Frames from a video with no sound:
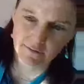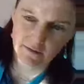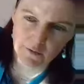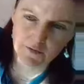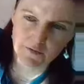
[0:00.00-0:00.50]

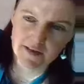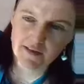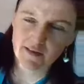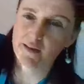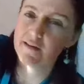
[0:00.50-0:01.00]
difficult to read
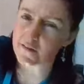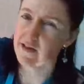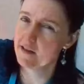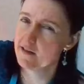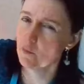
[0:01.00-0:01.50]
and it does
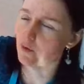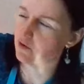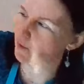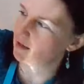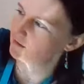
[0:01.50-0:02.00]
take a little
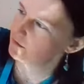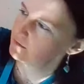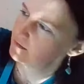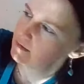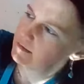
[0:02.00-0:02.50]
bit of
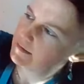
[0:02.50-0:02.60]
practice.